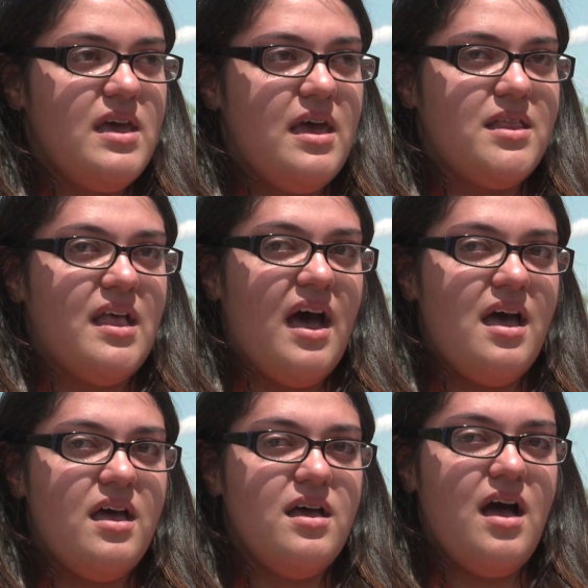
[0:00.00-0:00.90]
and
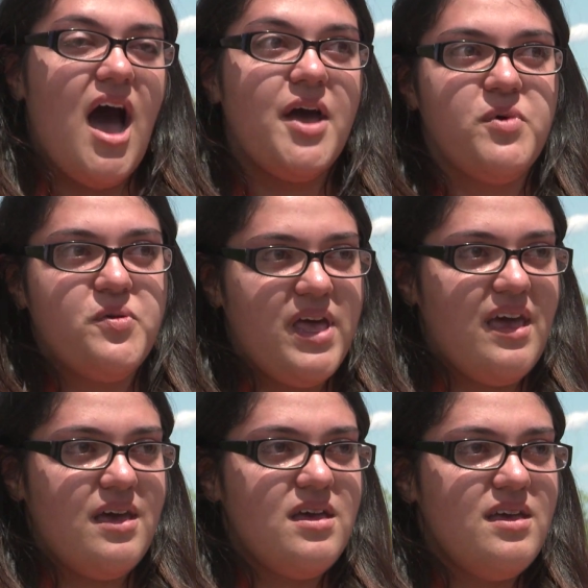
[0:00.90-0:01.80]
that I'm
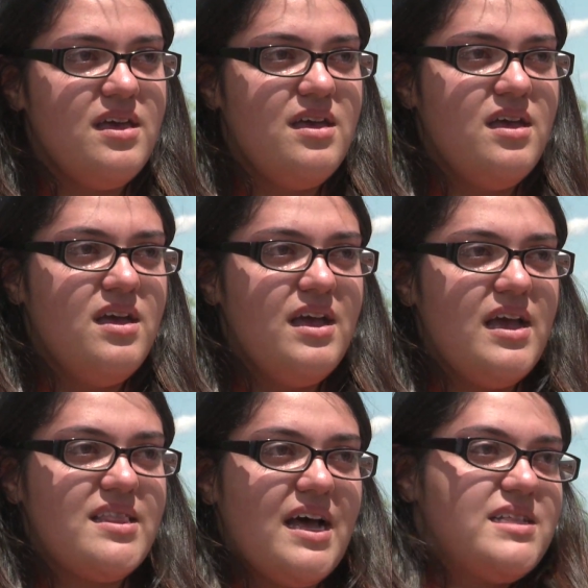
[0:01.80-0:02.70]
okay and